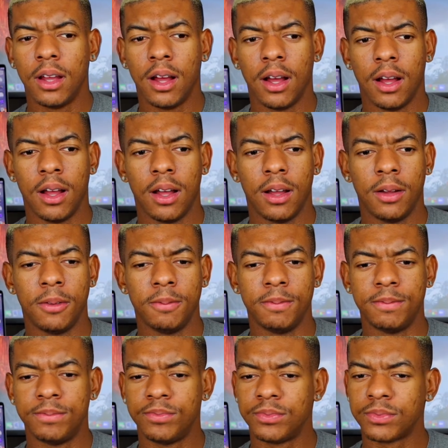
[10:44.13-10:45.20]

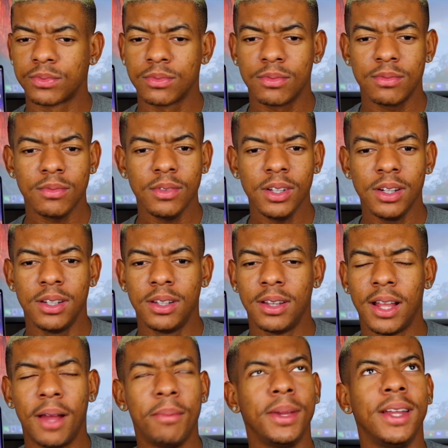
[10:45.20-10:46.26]
Um,
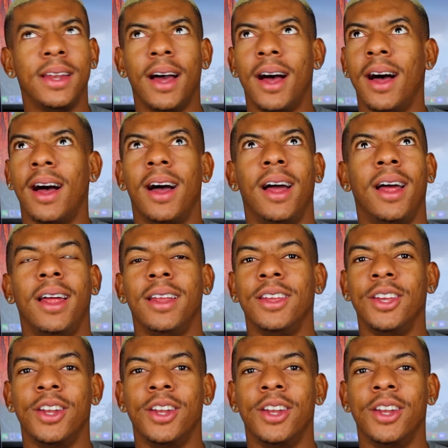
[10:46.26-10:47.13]
let me not,